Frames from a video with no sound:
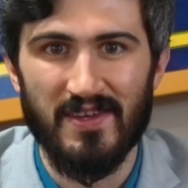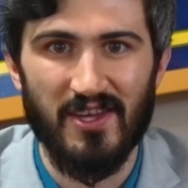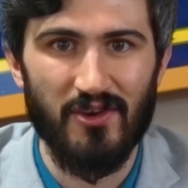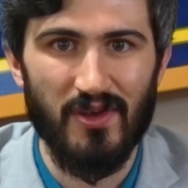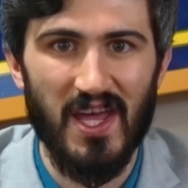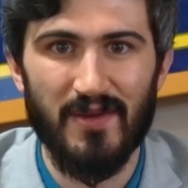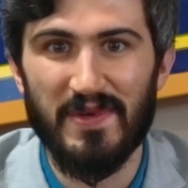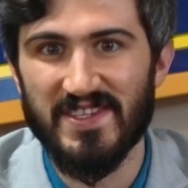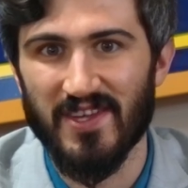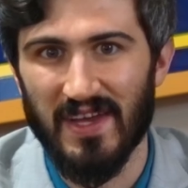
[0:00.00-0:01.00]
tell your
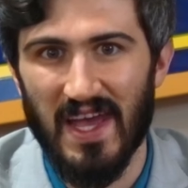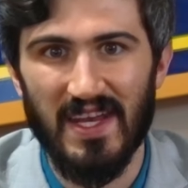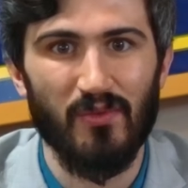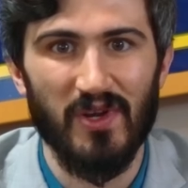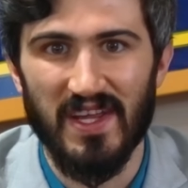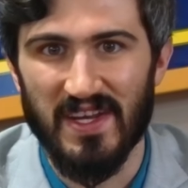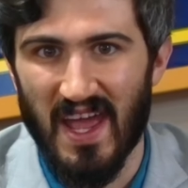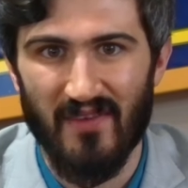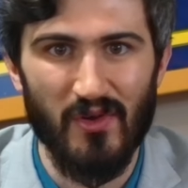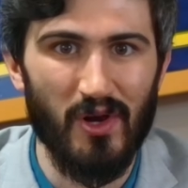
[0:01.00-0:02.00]
enemies, tell anyone and
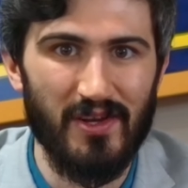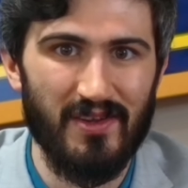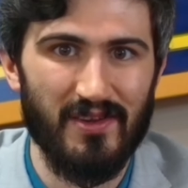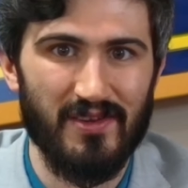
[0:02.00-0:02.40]
everyone.